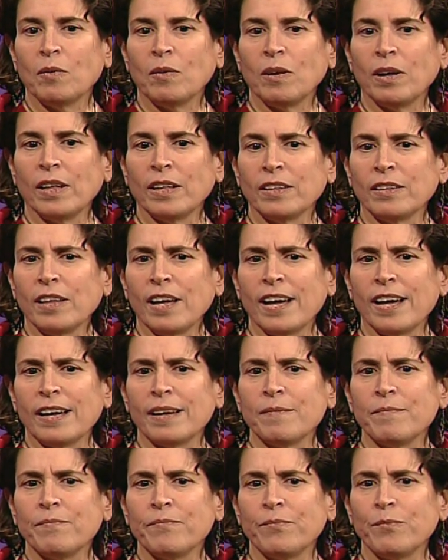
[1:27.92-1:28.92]

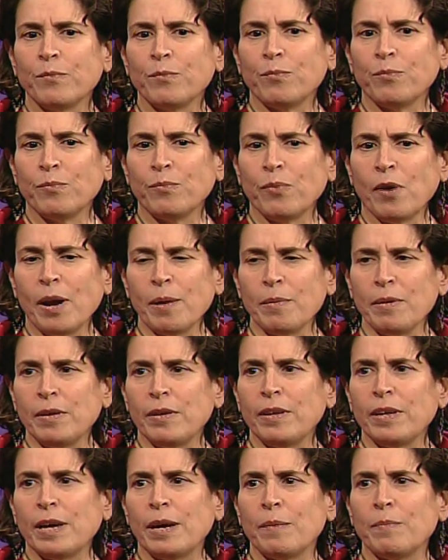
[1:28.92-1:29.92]
Well,
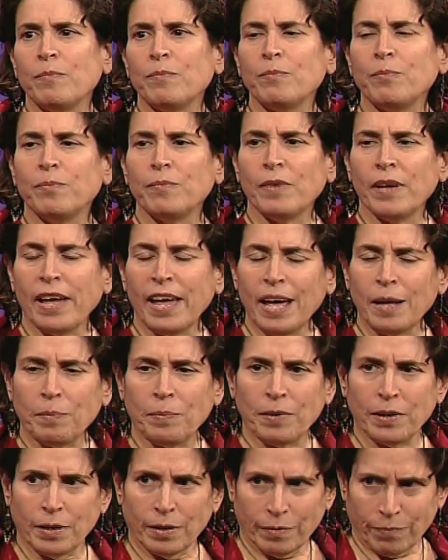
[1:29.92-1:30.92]
probably
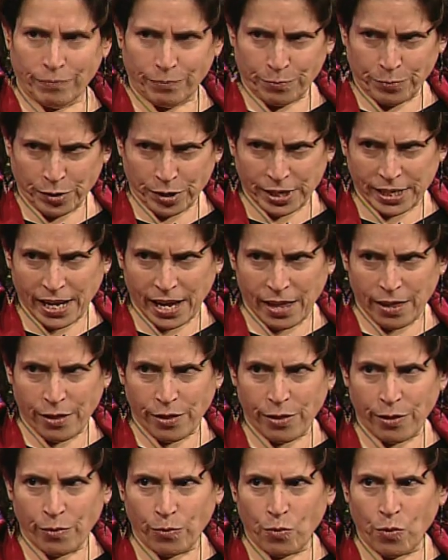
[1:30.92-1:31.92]
helping put
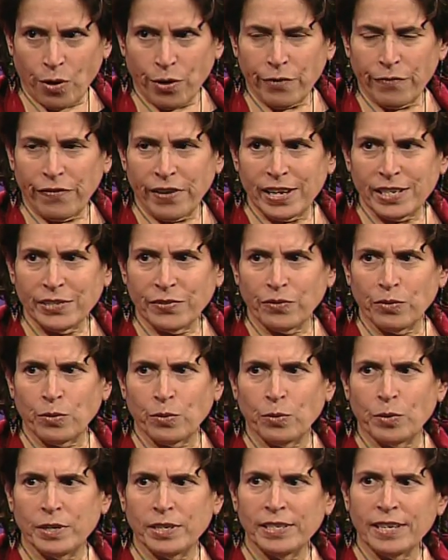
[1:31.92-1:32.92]
together the Water
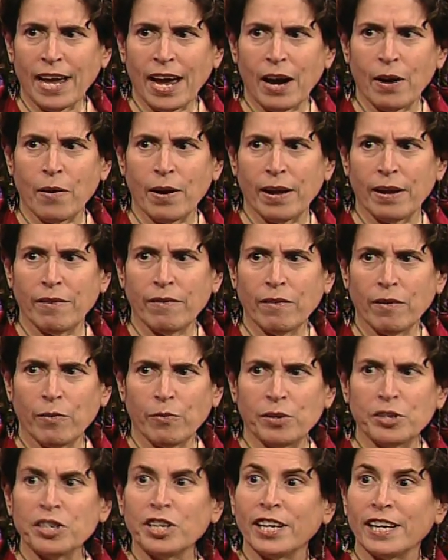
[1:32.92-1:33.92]
Festival was how I
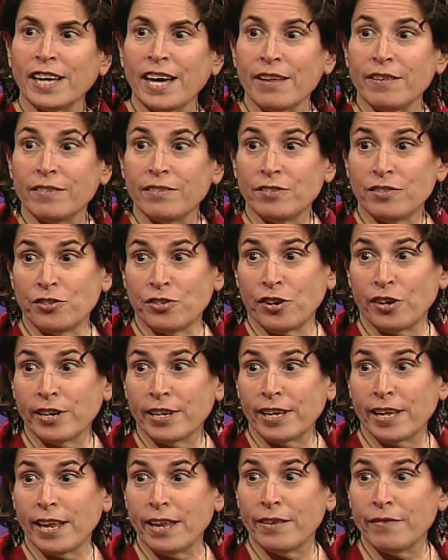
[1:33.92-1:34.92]
originally
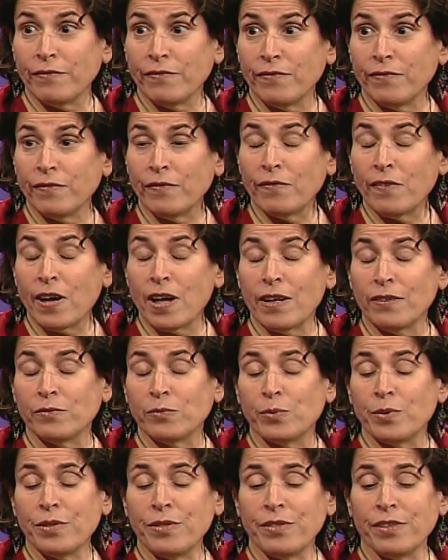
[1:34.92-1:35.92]
started getting
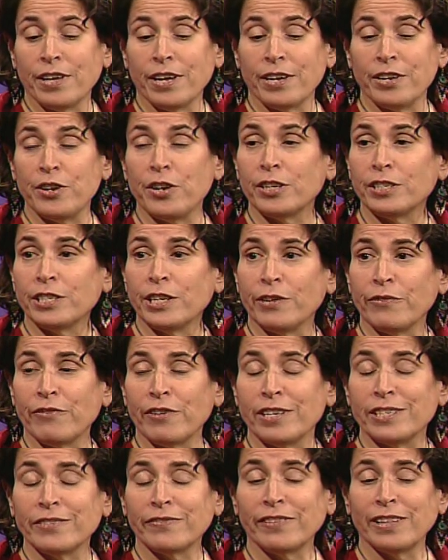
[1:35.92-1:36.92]
involved with New York City
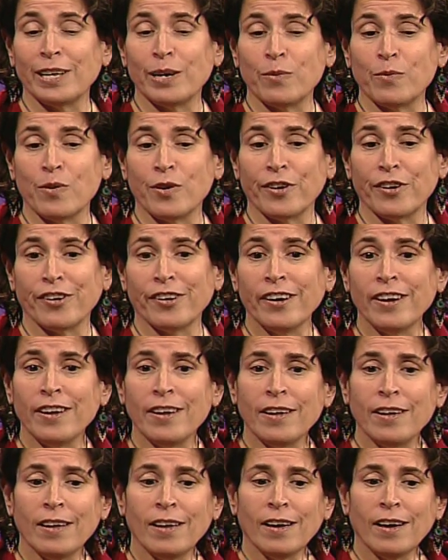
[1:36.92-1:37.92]
Friends of Clearwater.
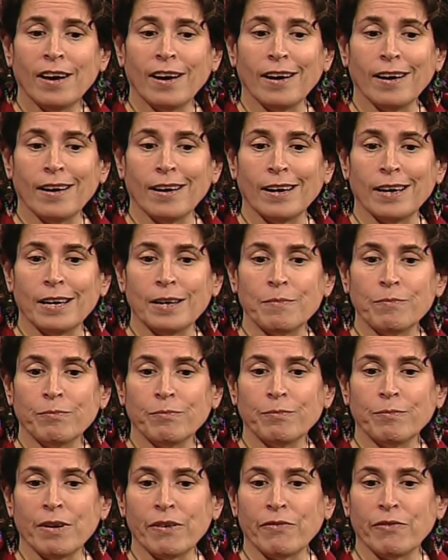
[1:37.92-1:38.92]

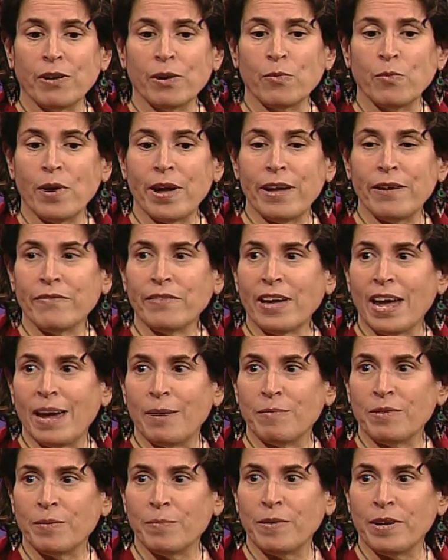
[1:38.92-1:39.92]
My friend Wave
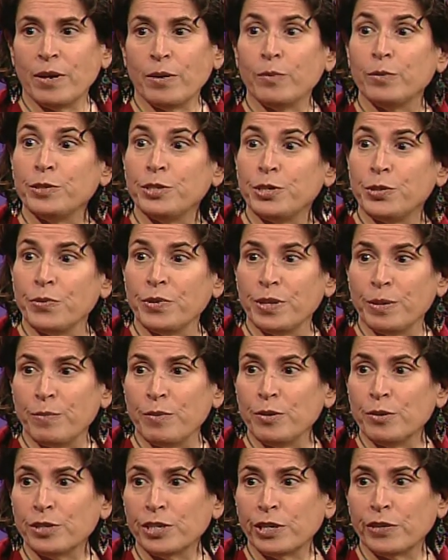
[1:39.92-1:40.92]
came to me, who was doing the
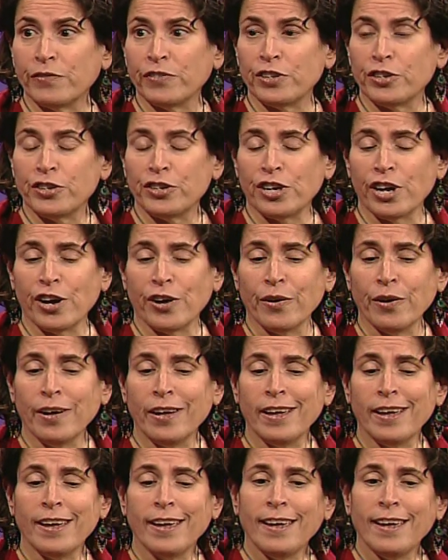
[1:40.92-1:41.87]
music for the show,